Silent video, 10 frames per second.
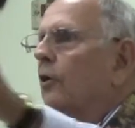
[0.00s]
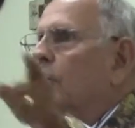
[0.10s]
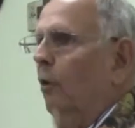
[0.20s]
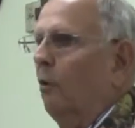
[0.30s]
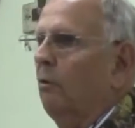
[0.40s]

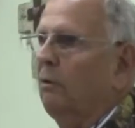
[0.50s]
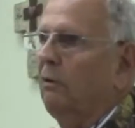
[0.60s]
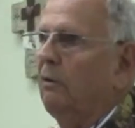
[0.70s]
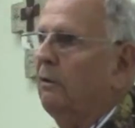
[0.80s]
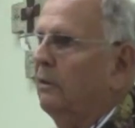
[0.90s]
know
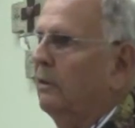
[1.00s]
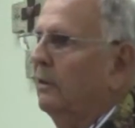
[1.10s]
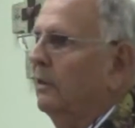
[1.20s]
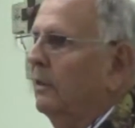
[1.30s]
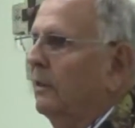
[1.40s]

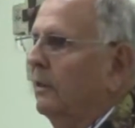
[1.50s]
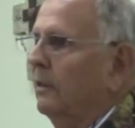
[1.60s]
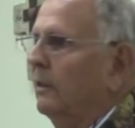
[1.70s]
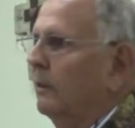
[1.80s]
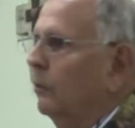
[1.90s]

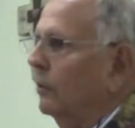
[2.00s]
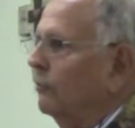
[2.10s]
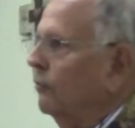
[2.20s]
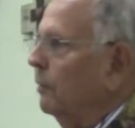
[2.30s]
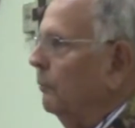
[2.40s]
what
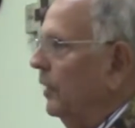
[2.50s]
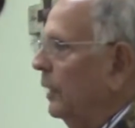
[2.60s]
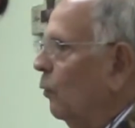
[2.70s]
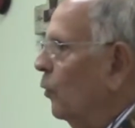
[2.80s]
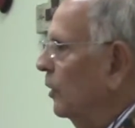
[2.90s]

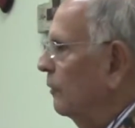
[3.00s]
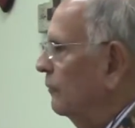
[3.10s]
someday one of